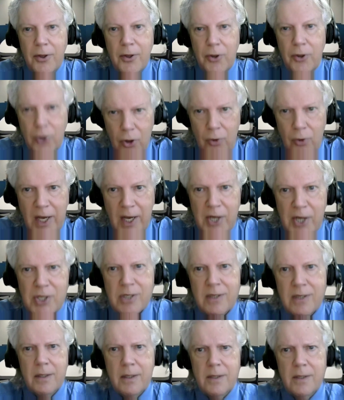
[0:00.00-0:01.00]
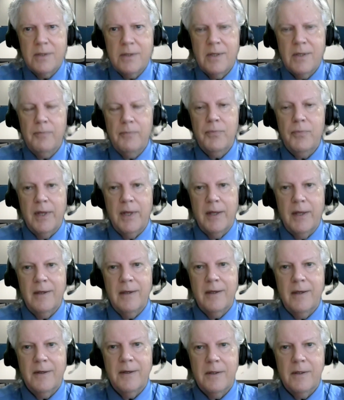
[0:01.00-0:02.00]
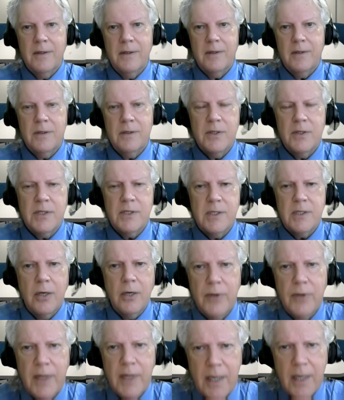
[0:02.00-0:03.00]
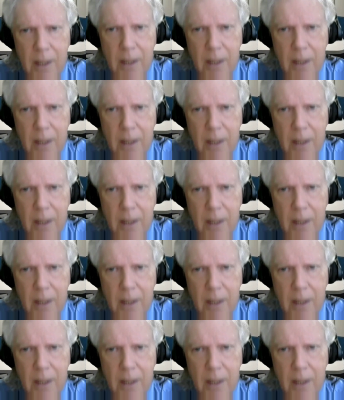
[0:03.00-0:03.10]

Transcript: You actually did something to slow down